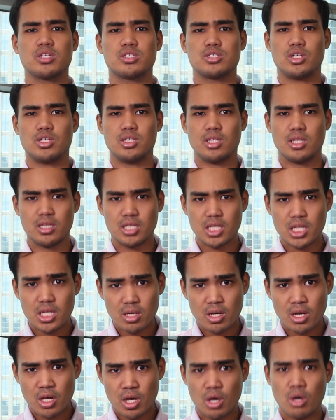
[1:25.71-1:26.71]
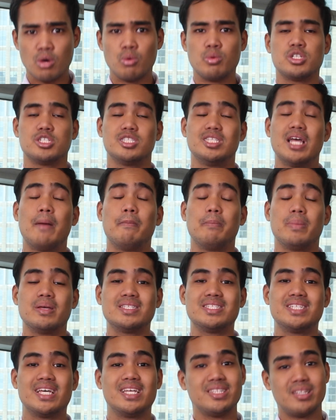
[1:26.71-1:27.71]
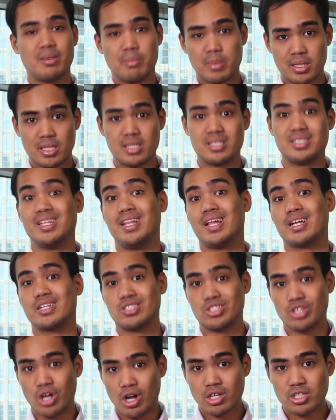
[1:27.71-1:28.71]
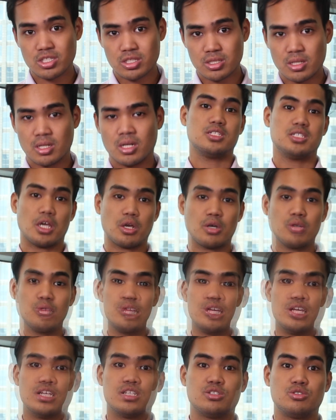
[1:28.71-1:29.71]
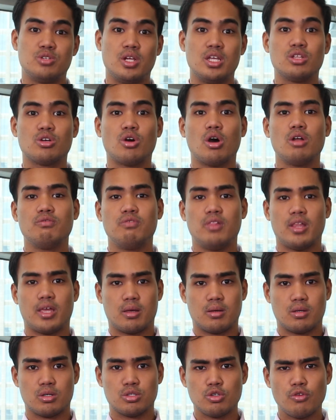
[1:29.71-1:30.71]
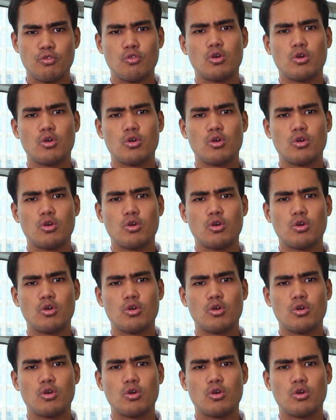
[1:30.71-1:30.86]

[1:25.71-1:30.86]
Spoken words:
uncertainty, which dampens sentiment in select stocks. Second is trade conflict. So of